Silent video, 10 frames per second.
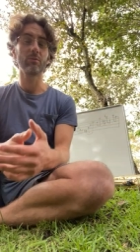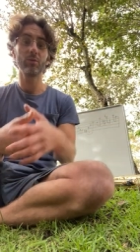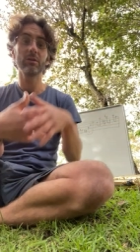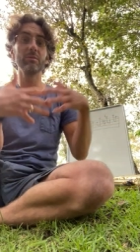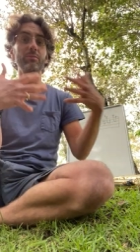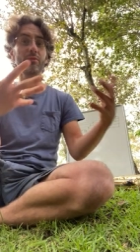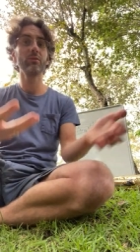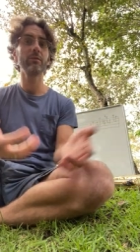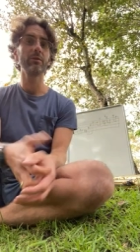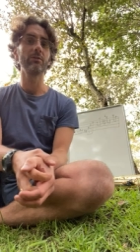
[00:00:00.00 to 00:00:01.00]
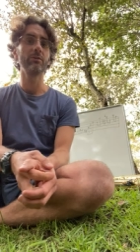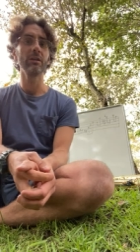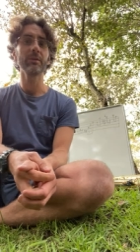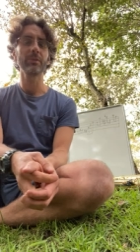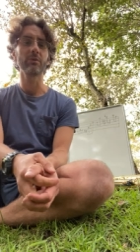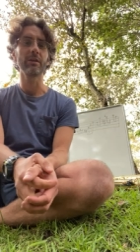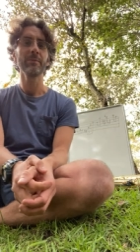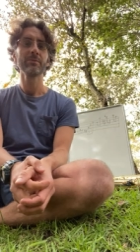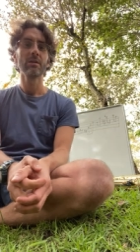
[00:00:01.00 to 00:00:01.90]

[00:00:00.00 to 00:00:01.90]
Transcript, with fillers: will improve your reading okay